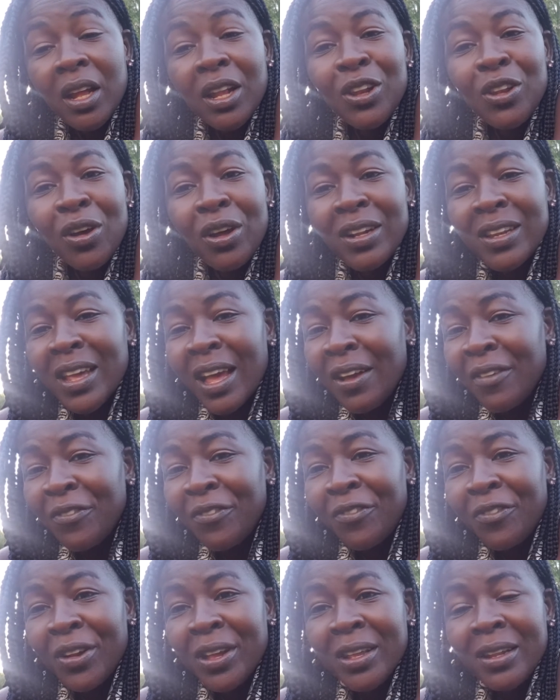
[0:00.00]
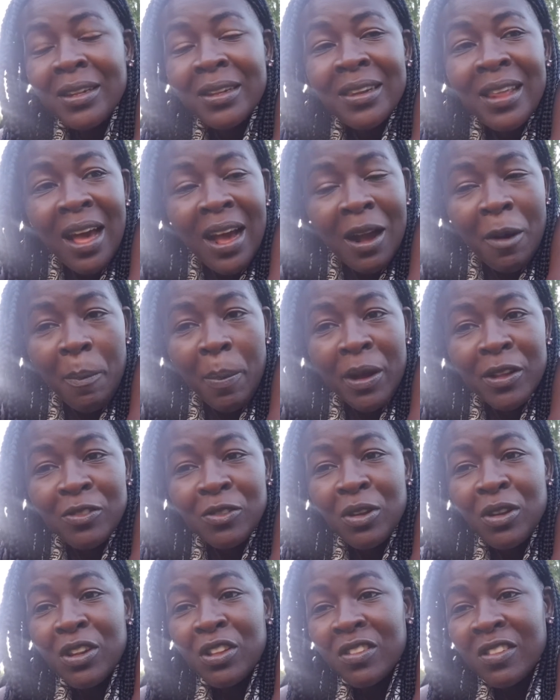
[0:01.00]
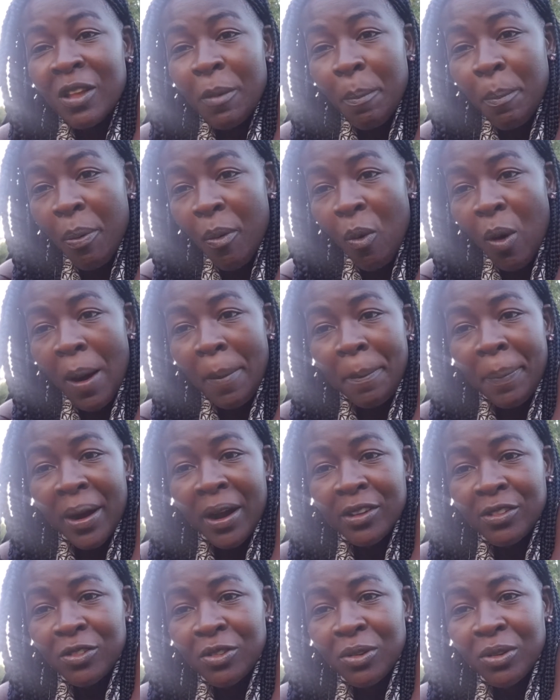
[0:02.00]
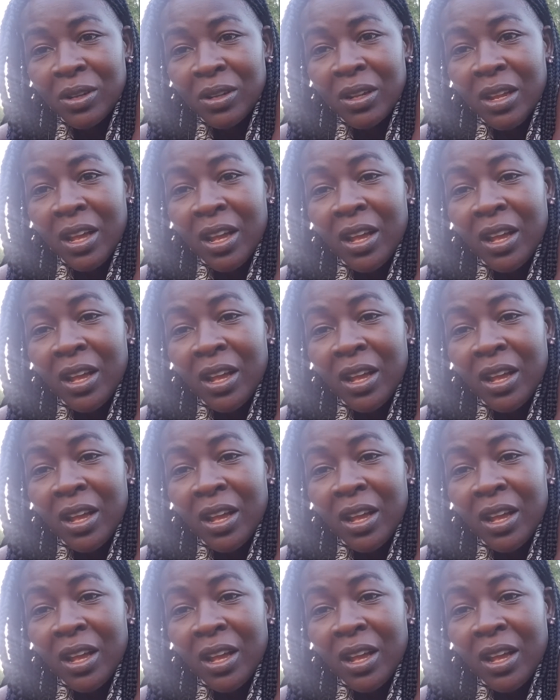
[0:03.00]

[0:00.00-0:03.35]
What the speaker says: Not every dark person is a poor person.